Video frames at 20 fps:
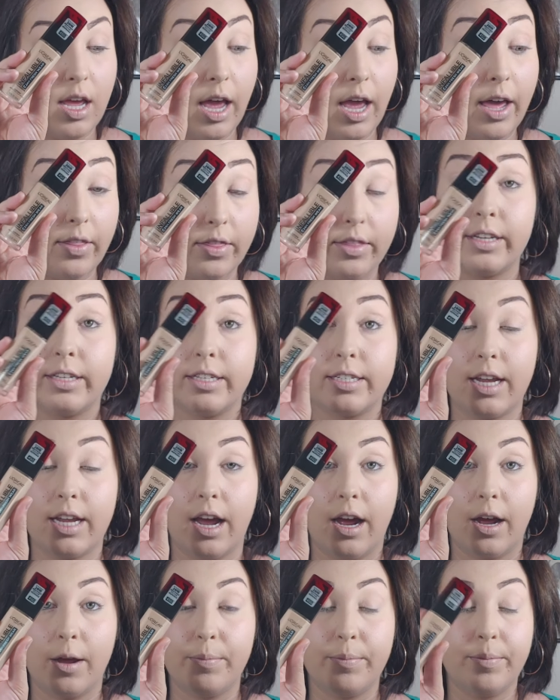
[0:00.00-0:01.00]
at this
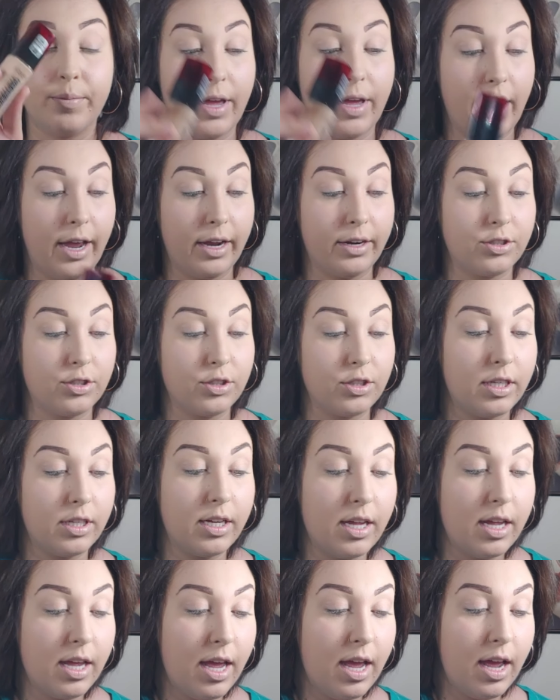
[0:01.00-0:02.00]
time,
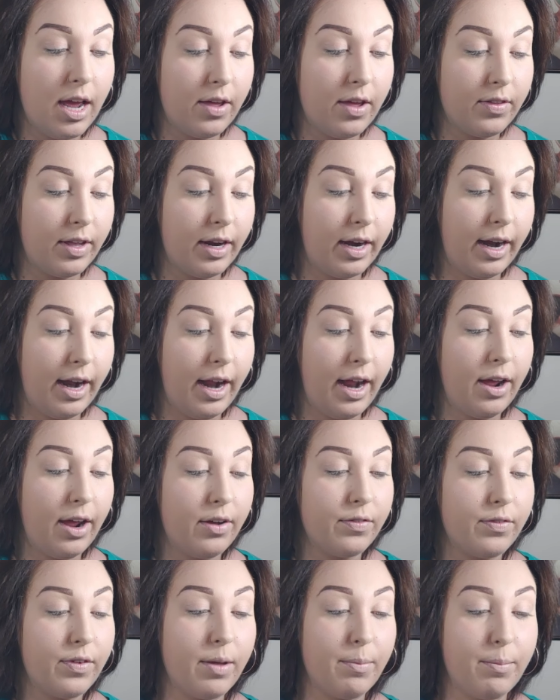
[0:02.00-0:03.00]
actually. And then I
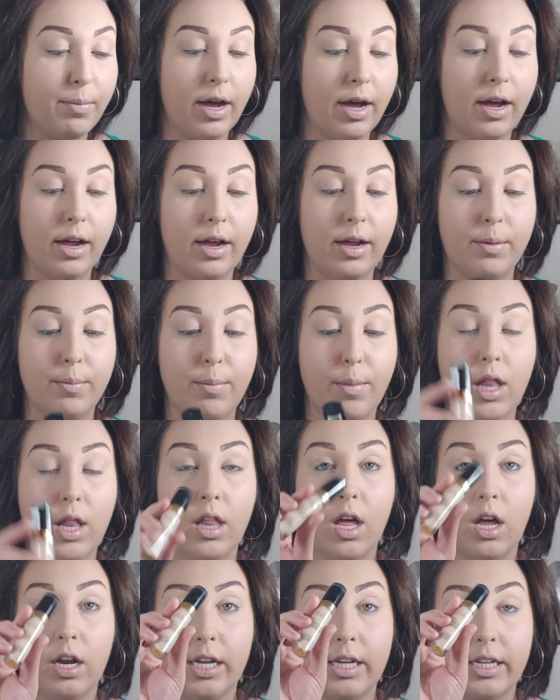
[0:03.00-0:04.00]
have my
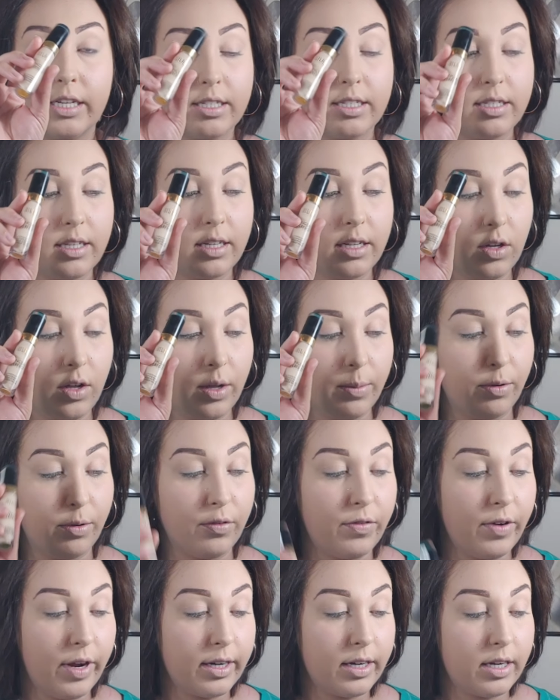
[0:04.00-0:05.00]
Milani Conceal and
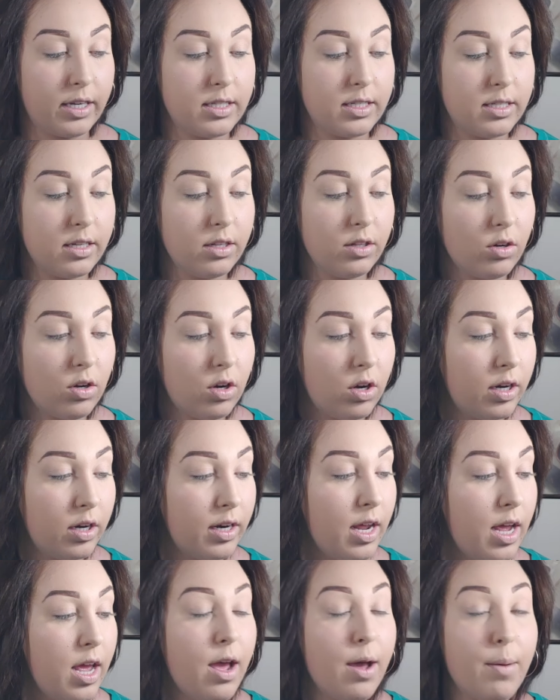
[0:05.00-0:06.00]
Perfect Concealer on,